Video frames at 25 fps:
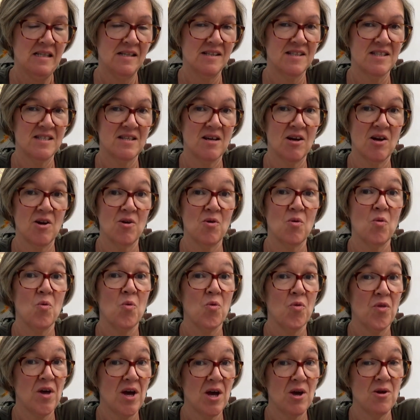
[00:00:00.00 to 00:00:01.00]
So,
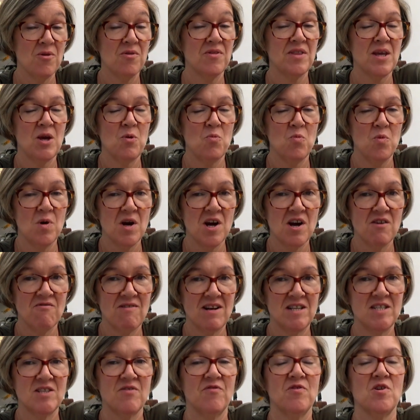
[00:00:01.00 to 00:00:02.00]
although they were
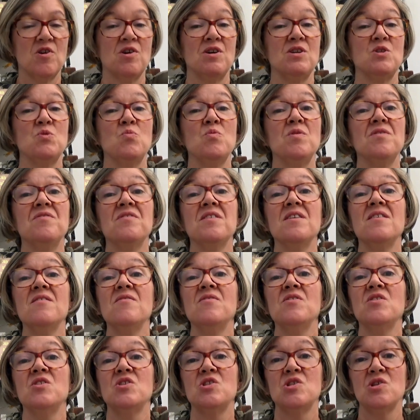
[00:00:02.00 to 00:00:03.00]
ratified
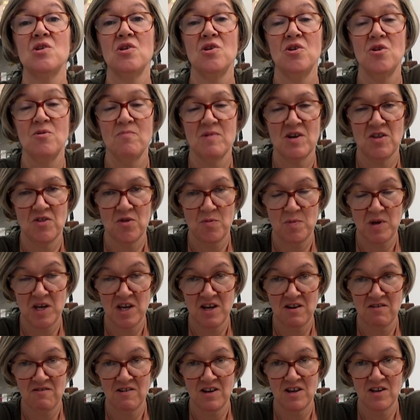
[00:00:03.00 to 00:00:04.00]
within the two month
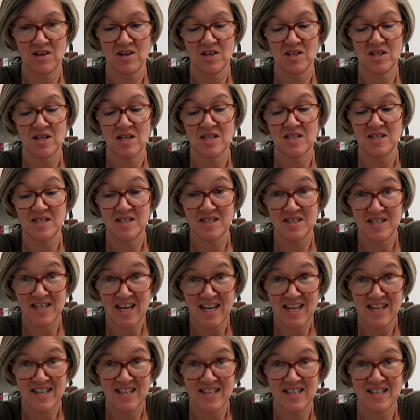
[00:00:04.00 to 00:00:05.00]
period
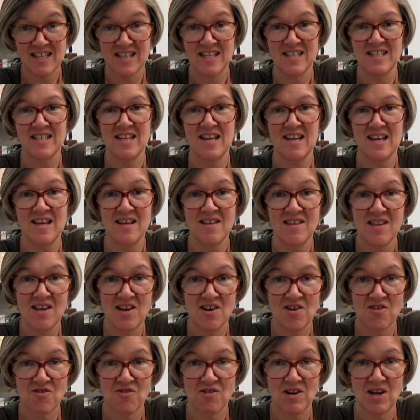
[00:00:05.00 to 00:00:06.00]
stated in
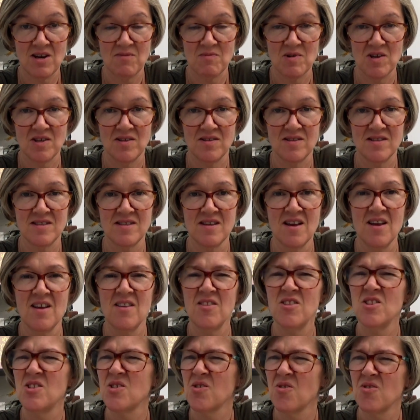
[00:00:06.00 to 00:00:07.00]
the agreements,
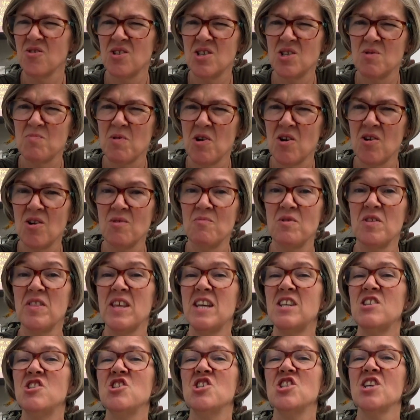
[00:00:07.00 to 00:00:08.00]
the Scottish Parliament
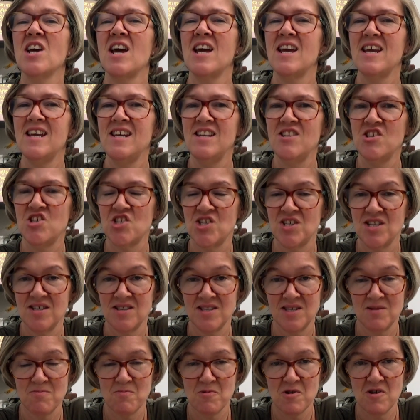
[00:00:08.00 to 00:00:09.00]
then changed
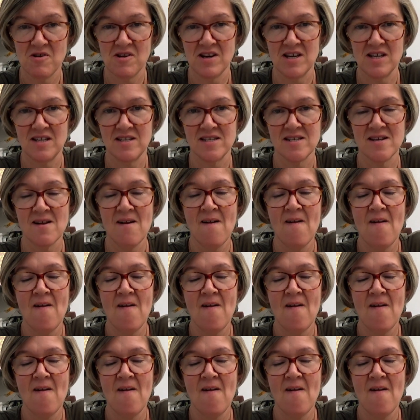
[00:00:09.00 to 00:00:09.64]
its mind.